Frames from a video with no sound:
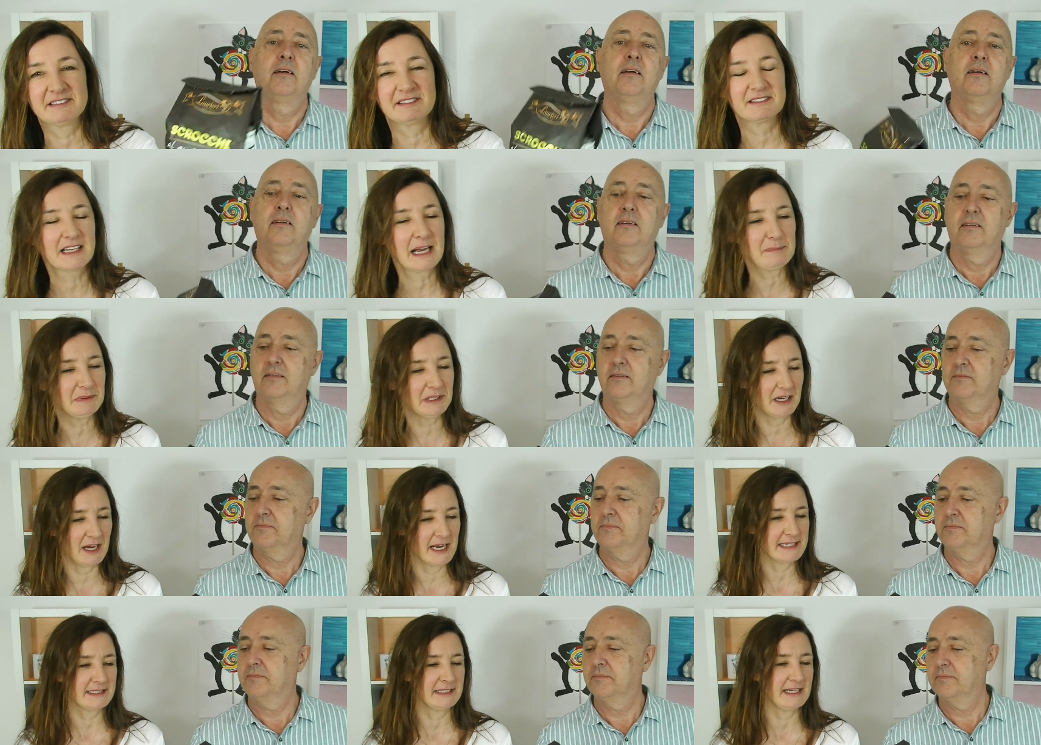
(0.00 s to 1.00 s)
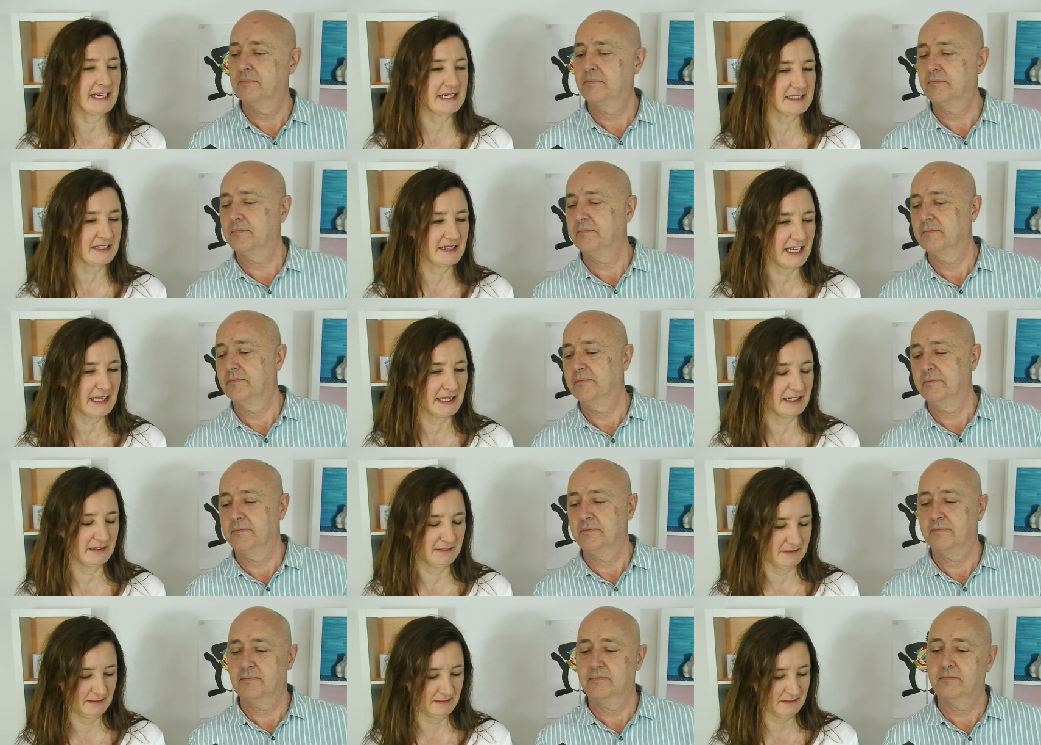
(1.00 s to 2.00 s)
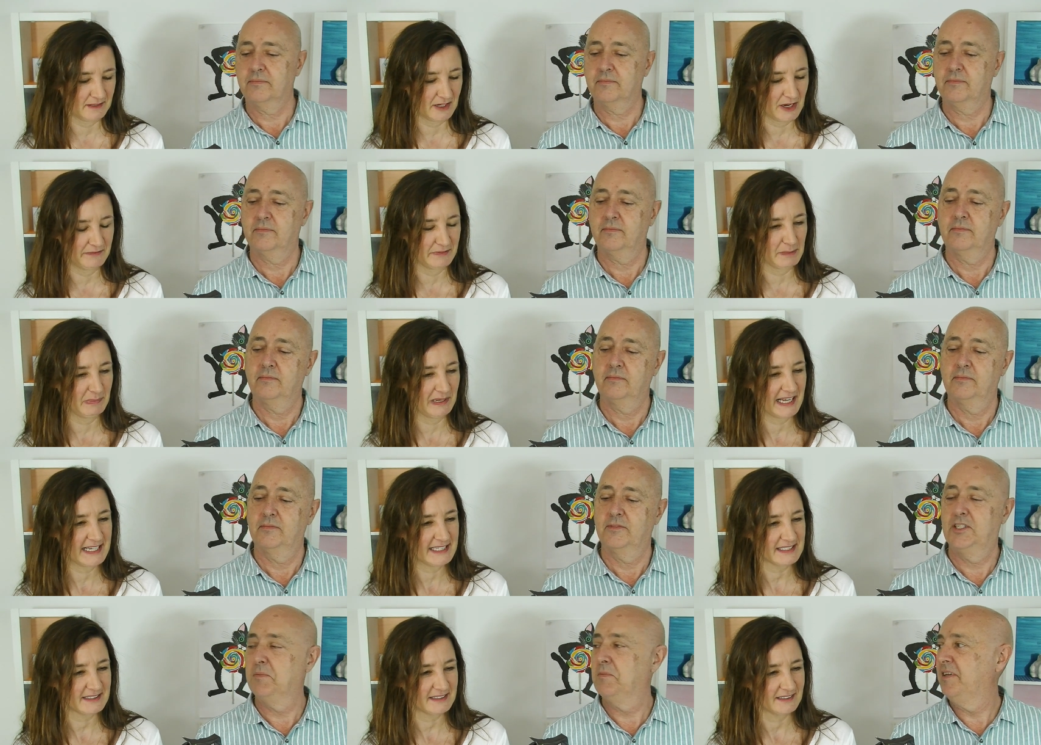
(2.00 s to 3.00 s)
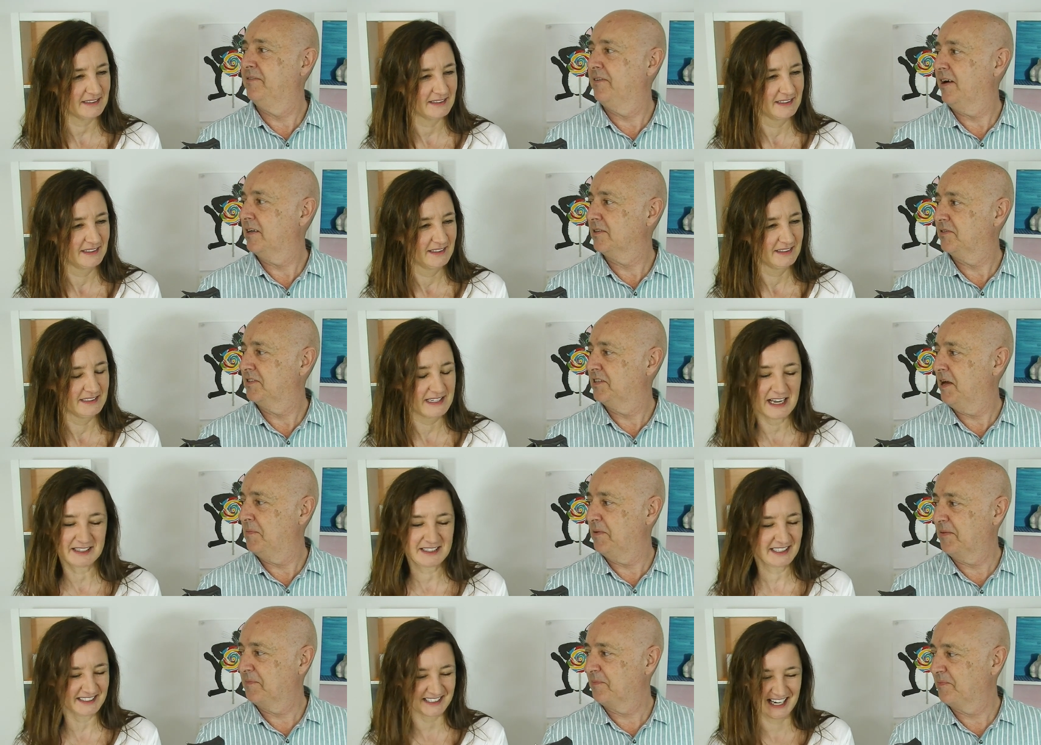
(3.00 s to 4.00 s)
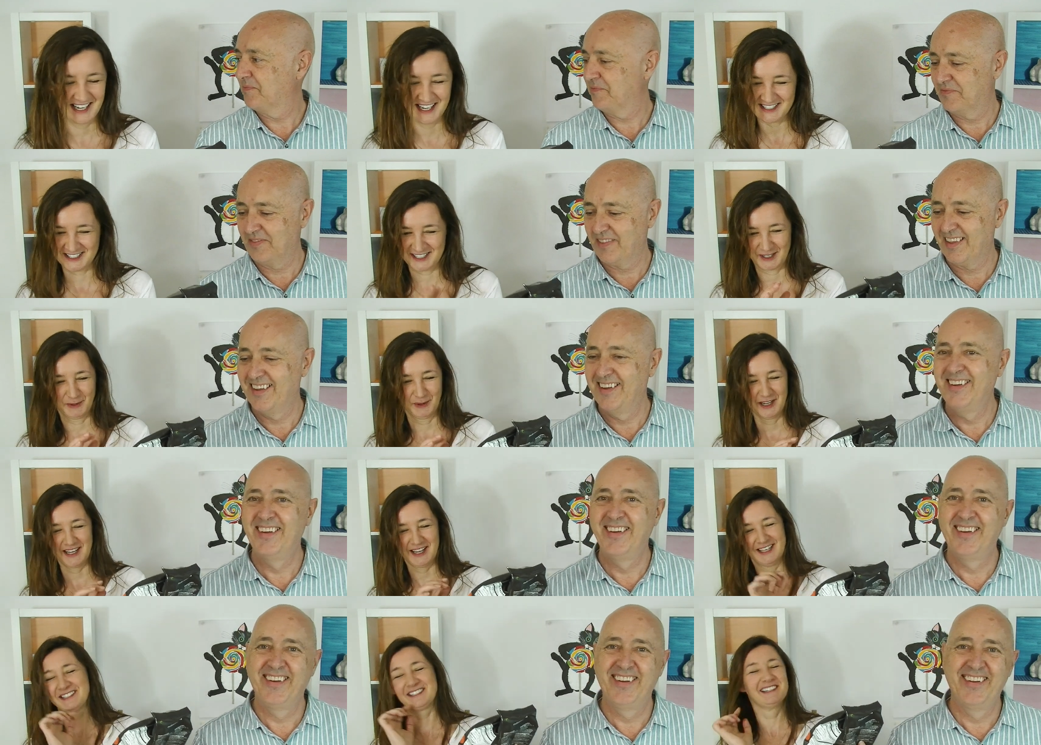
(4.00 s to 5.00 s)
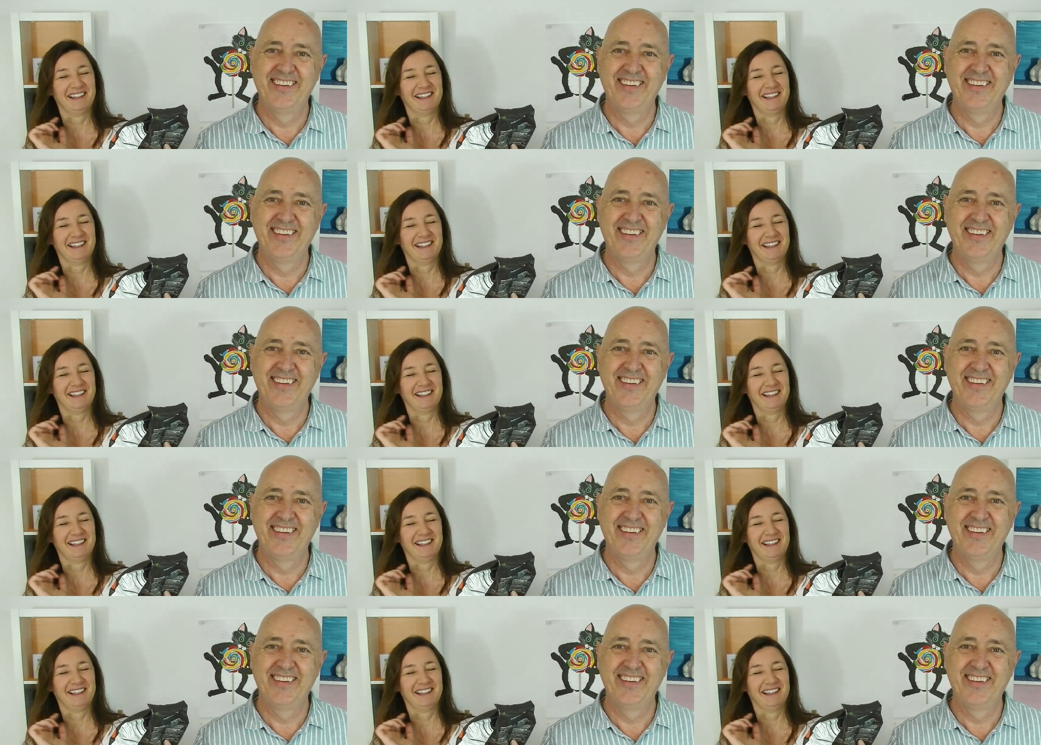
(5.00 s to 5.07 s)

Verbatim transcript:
Speaker 1: a couple of I's and E's in there that are over the place. Too many vowels for Tammy. Yeah, no, can't do it.